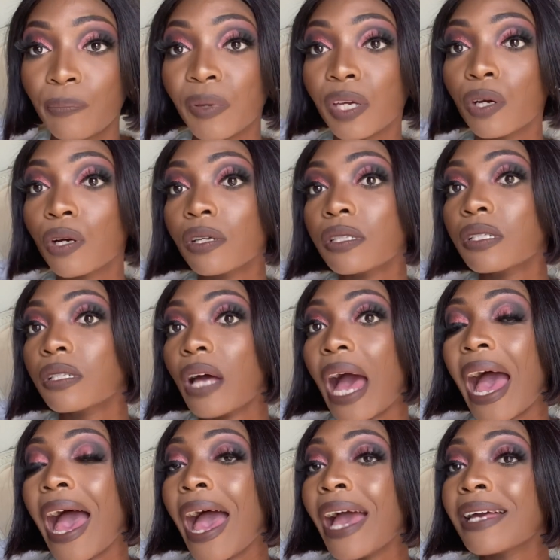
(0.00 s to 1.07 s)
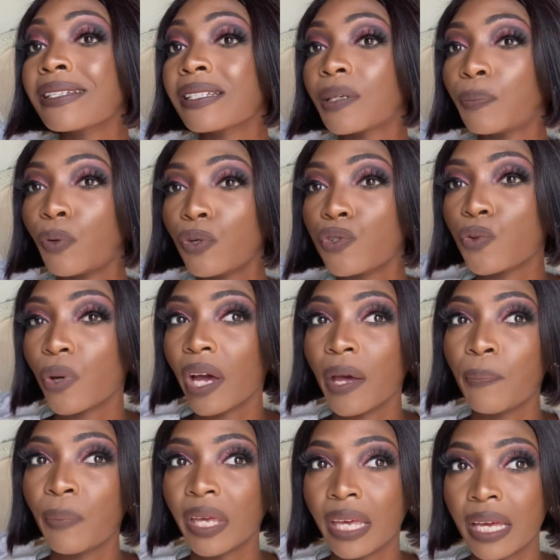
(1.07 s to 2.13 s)
because I suppose you are a
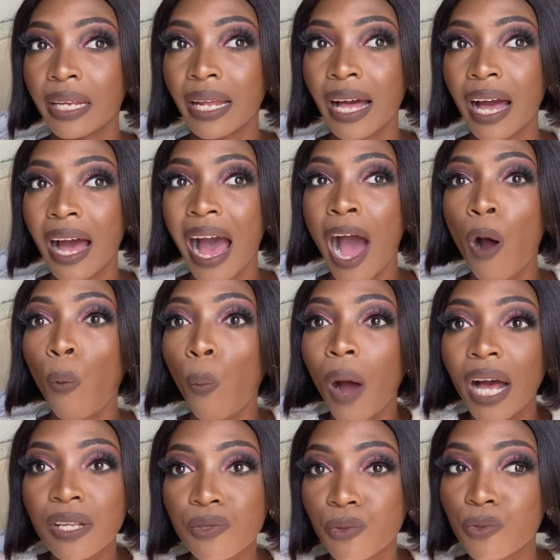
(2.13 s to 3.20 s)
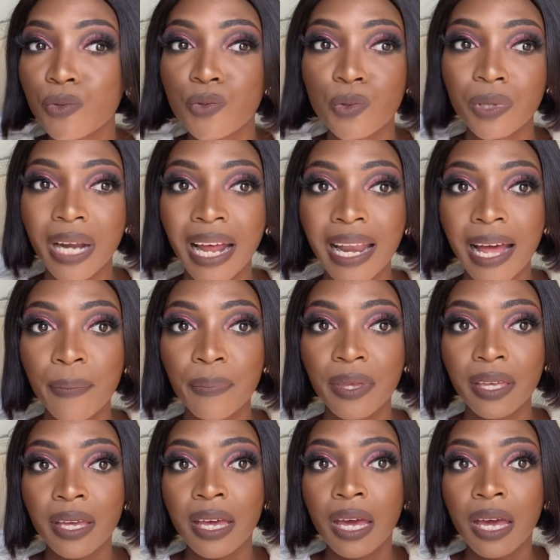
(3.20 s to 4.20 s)
beginner, I was going to Kalapi.